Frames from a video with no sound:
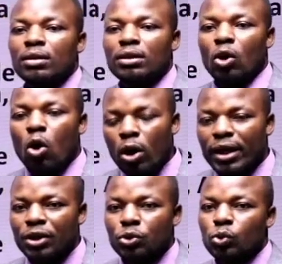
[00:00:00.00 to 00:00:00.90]
the
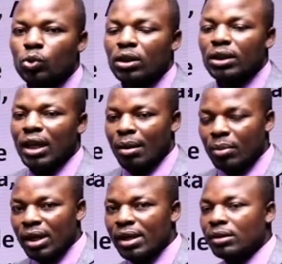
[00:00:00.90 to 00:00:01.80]
OAU
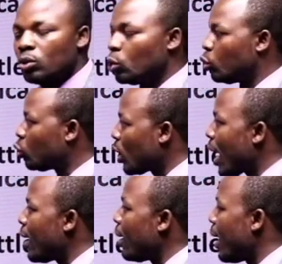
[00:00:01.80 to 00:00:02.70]
came in to
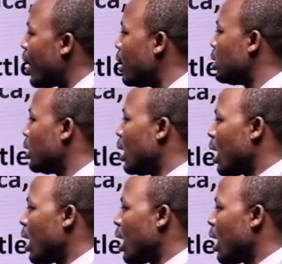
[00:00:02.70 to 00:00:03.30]
try and